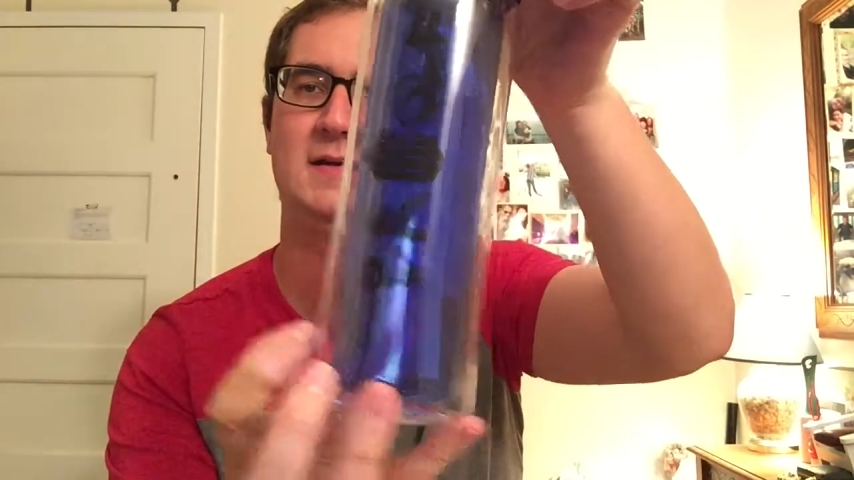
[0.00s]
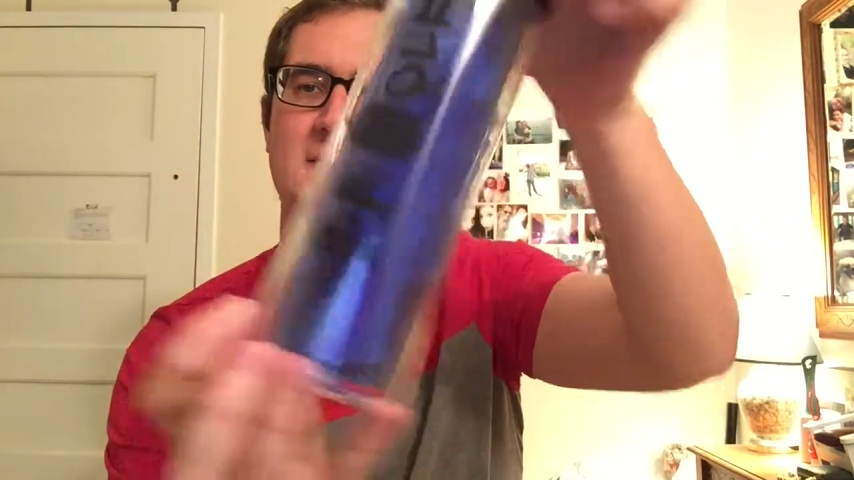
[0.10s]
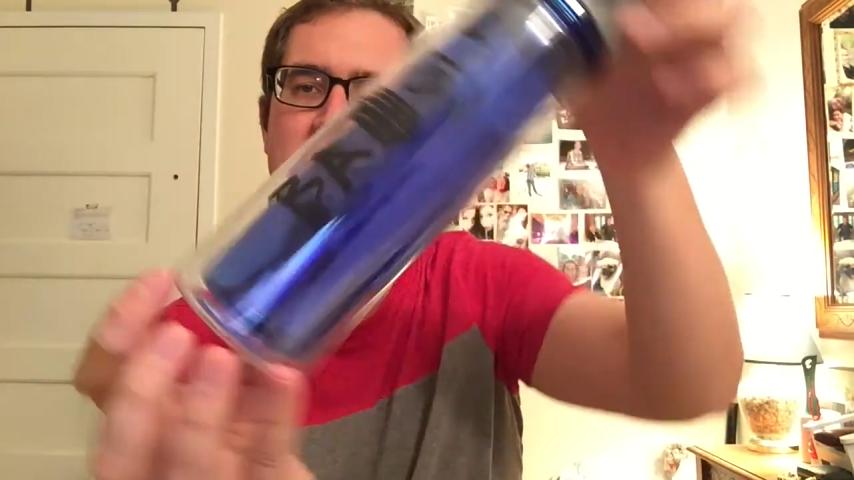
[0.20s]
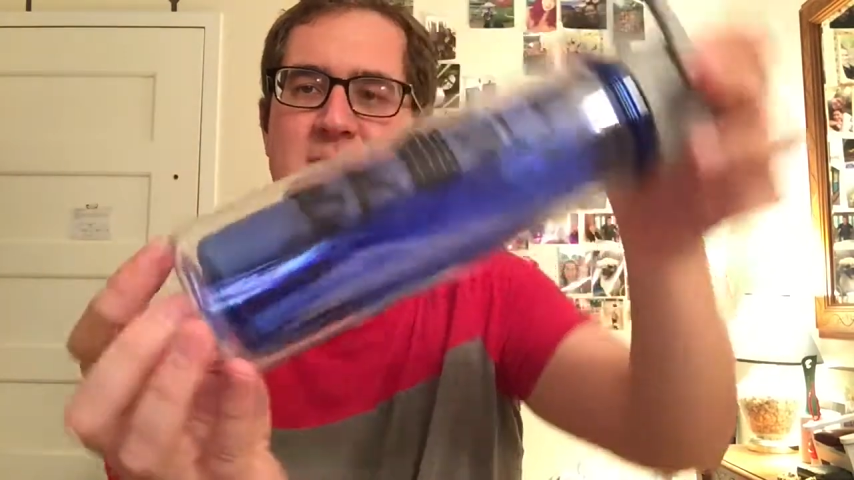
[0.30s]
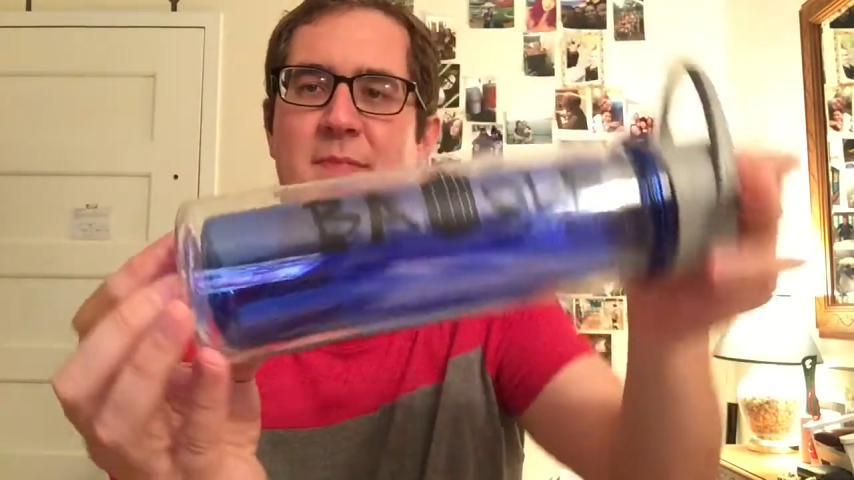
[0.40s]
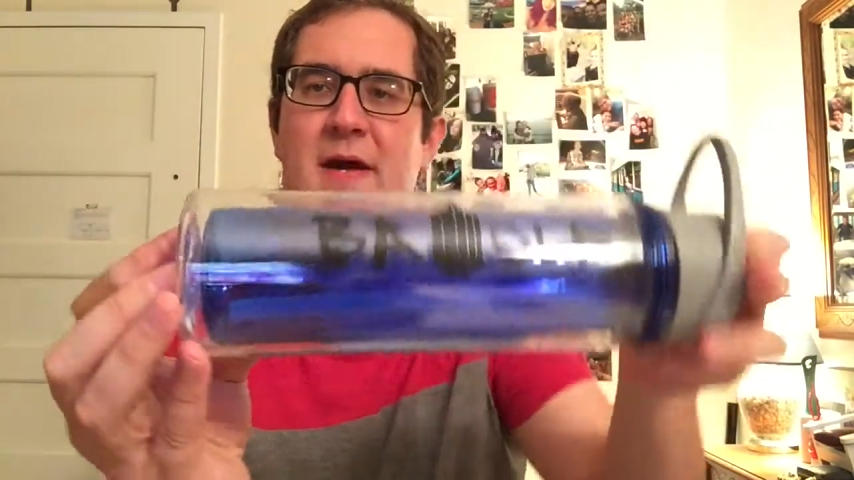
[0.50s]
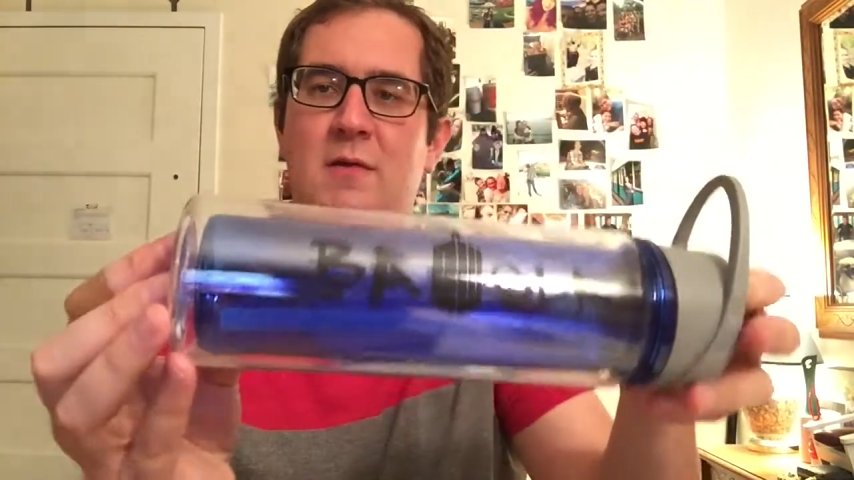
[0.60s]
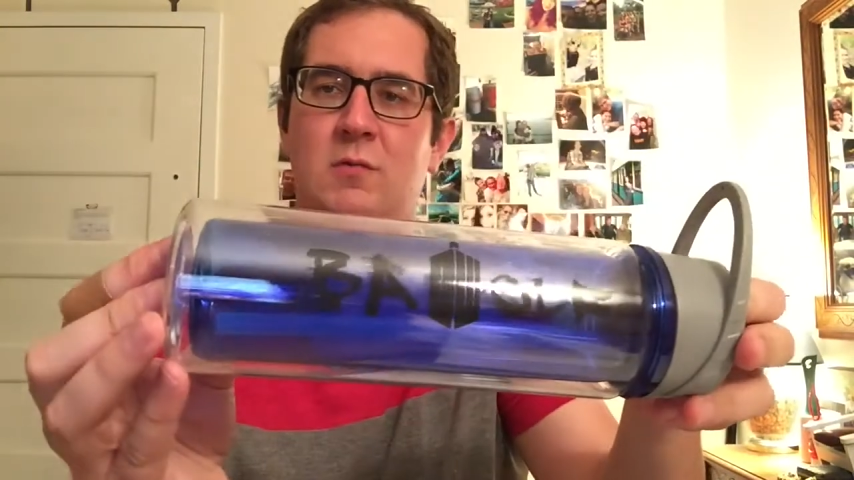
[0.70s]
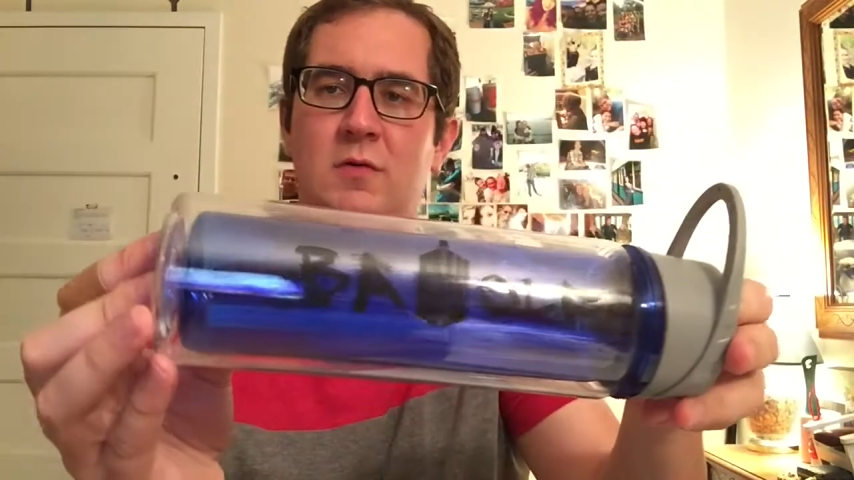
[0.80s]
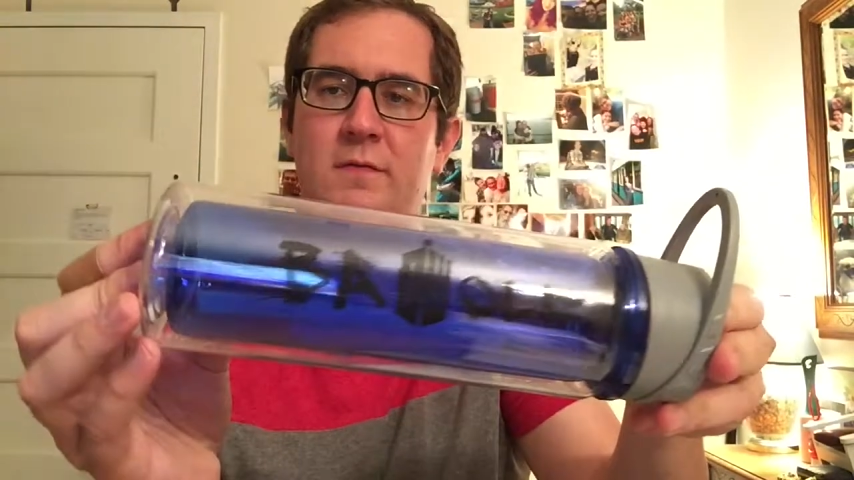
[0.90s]
It says
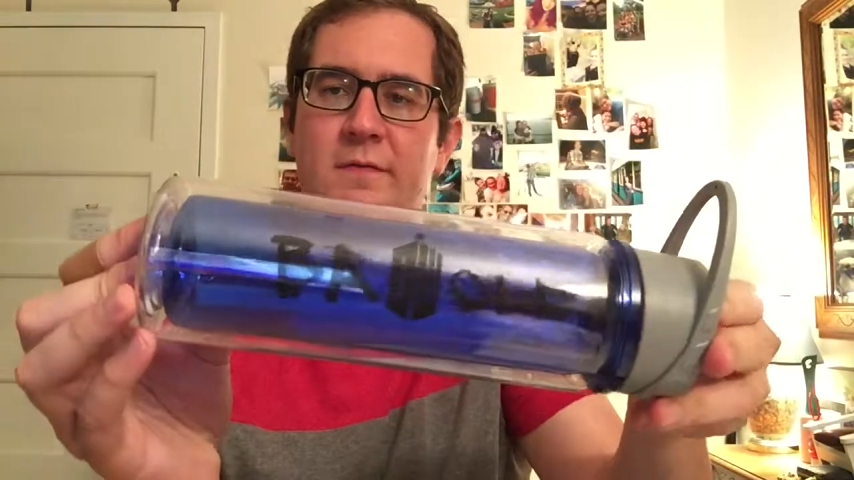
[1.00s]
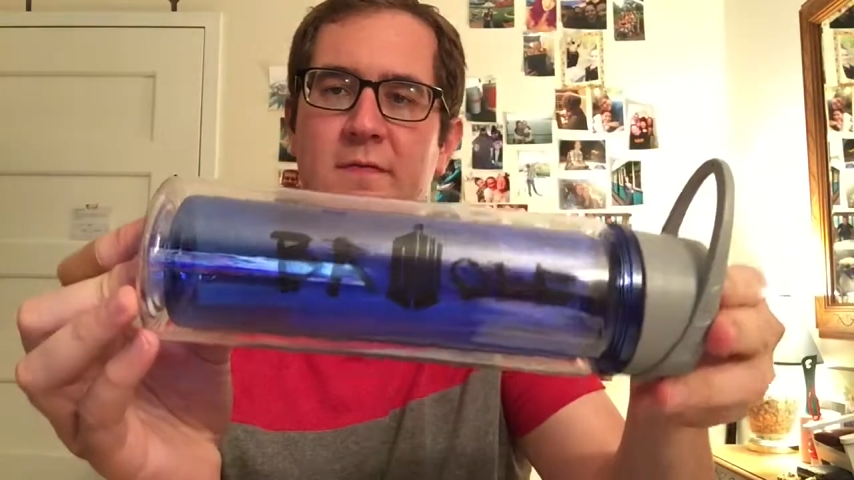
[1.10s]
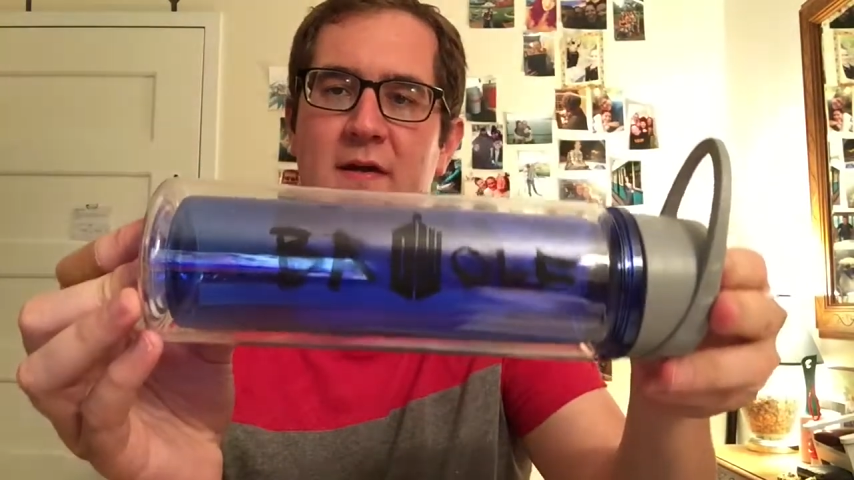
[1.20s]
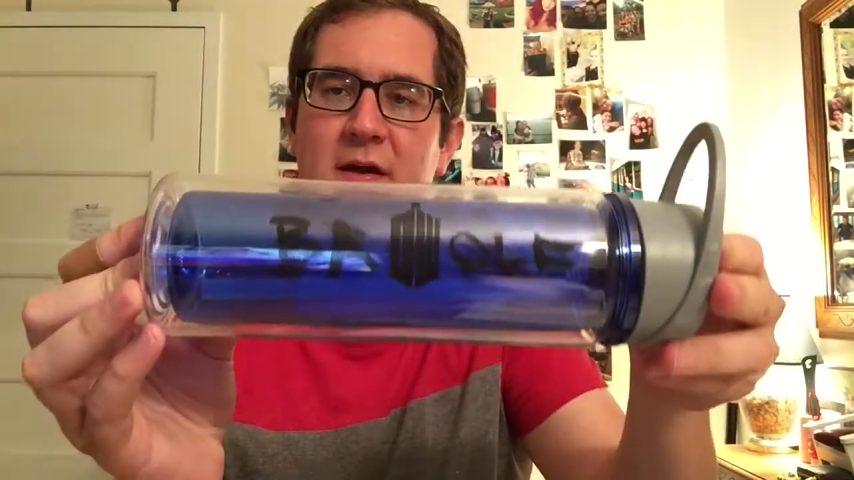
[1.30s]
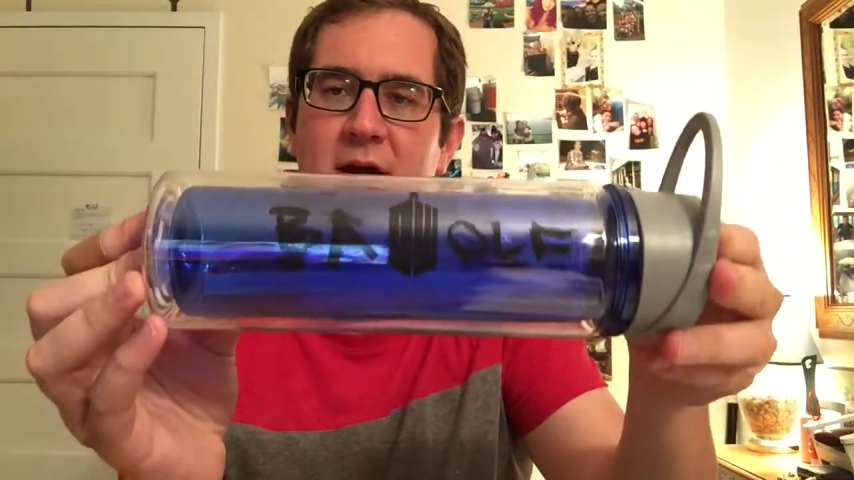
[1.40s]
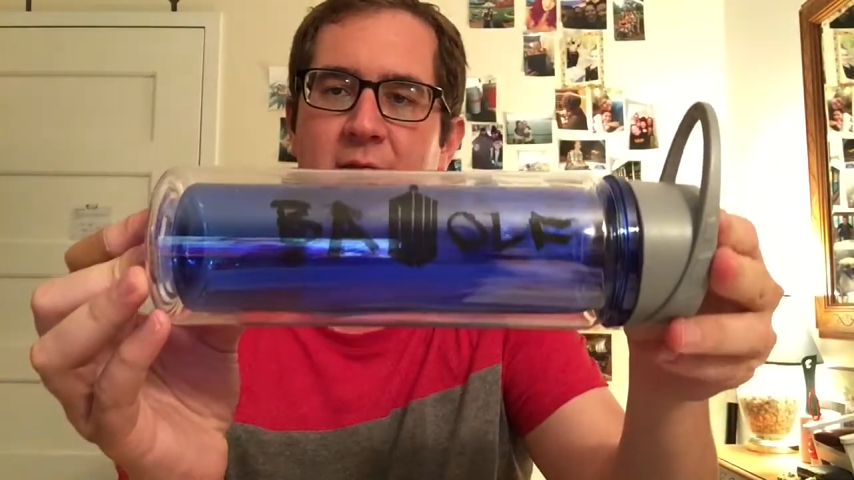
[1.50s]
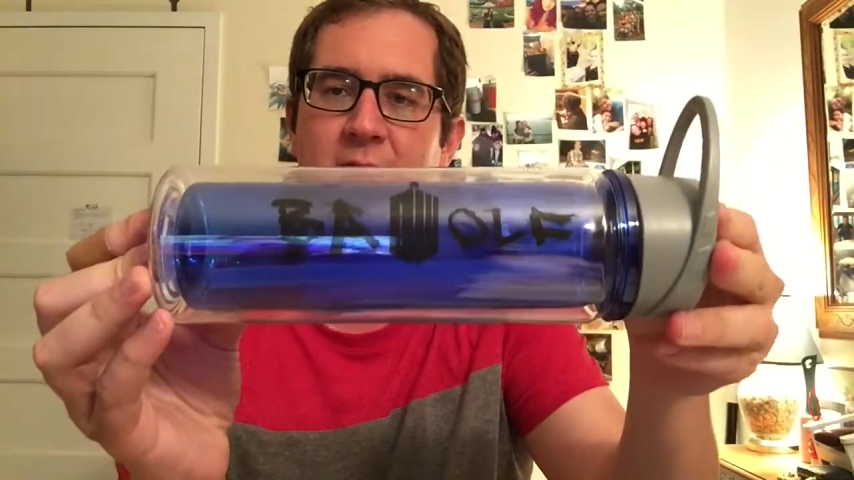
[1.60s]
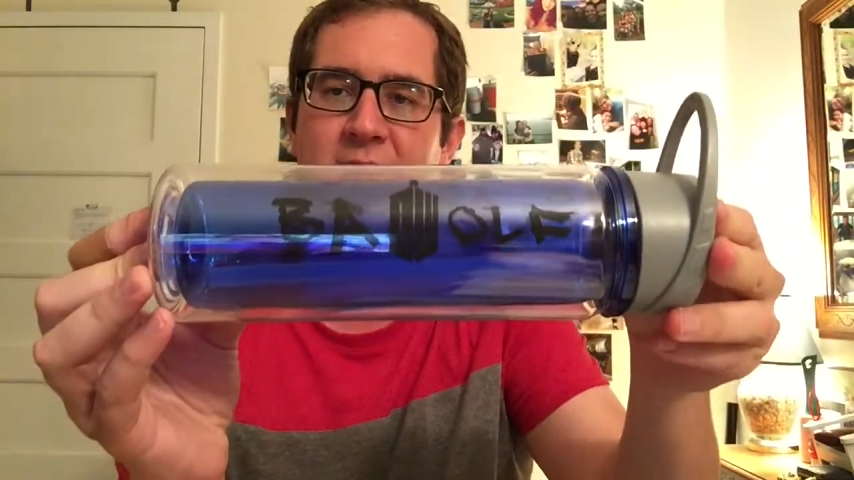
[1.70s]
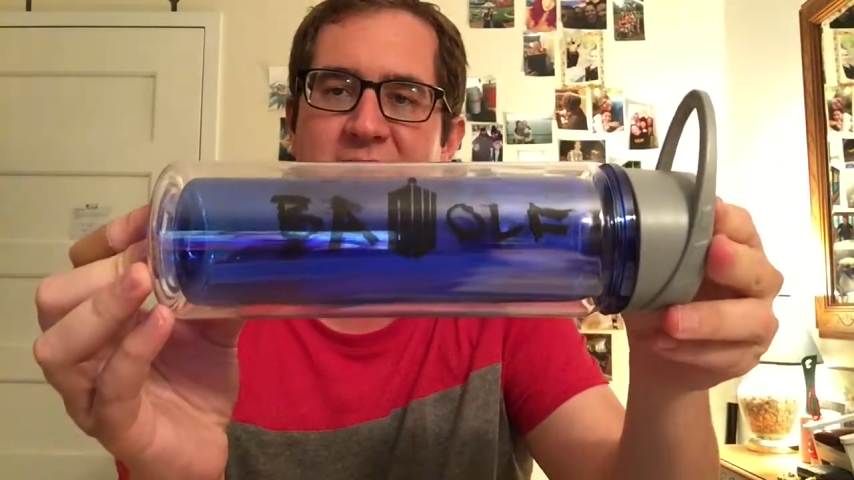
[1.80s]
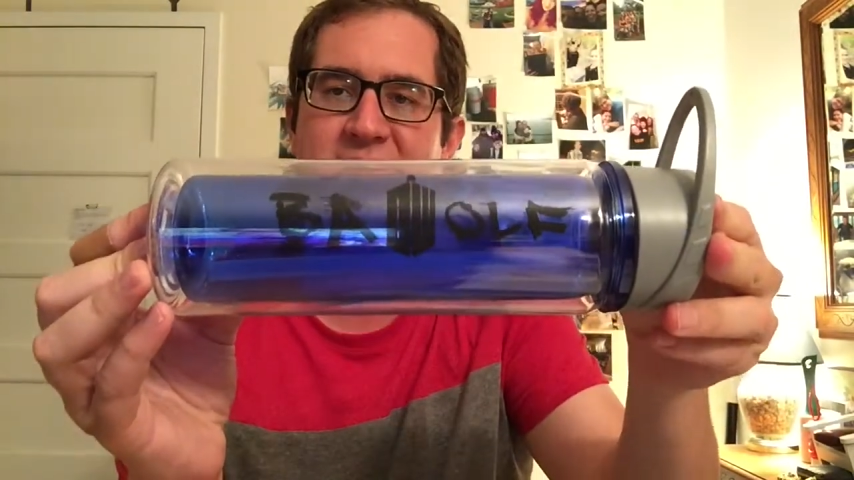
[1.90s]
Bad Wolf, and
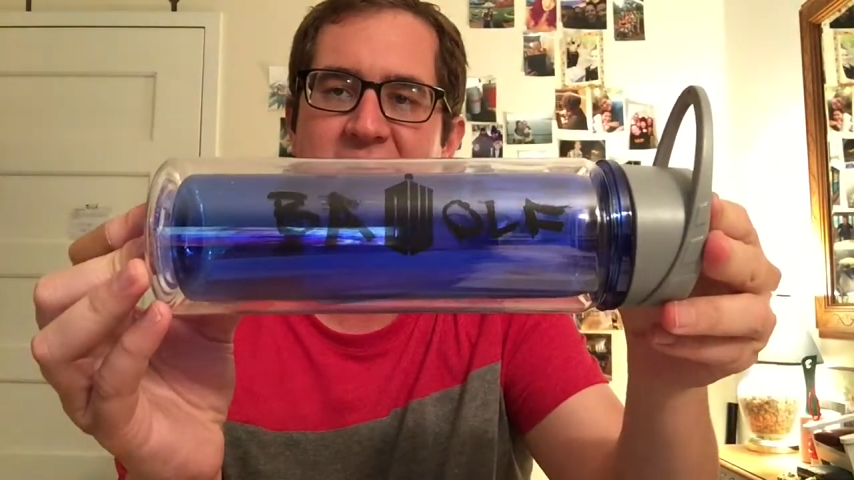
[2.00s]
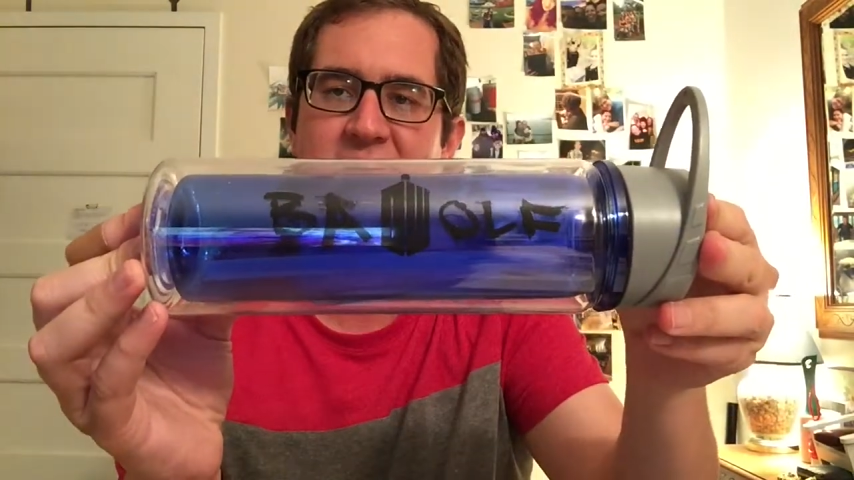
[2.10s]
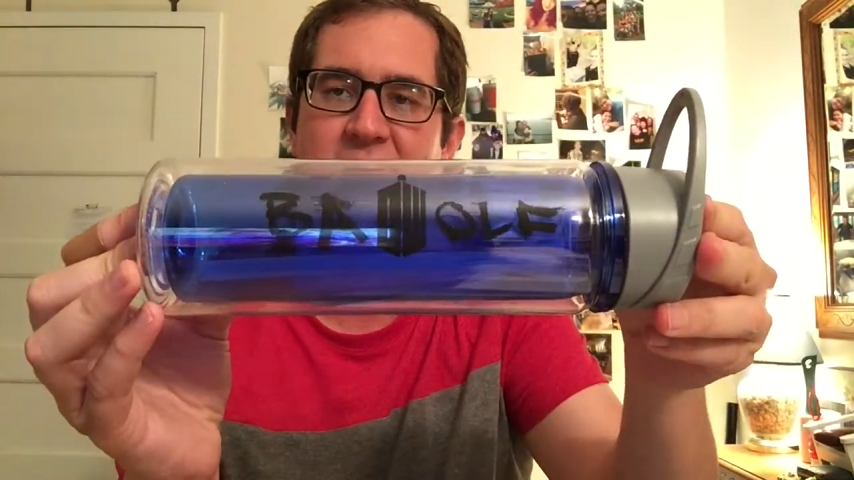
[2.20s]
then the D